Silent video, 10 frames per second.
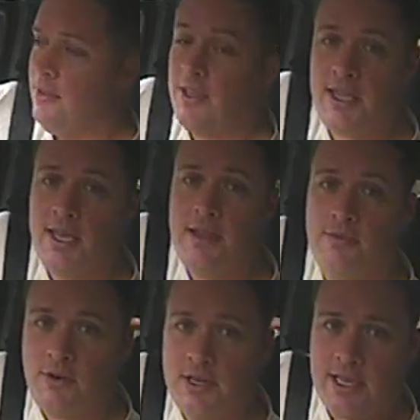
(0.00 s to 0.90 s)
the key,
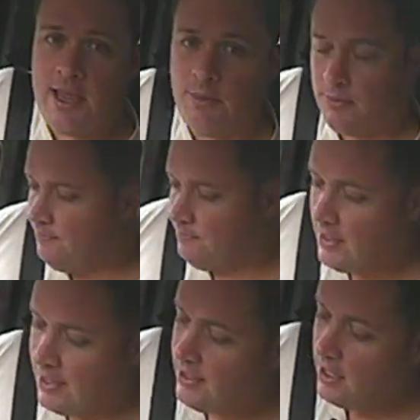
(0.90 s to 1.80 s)
for example,
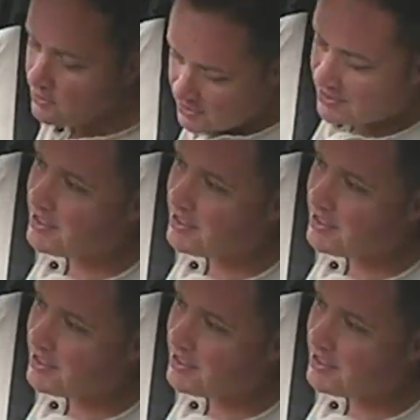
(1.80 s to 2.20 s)
it goes in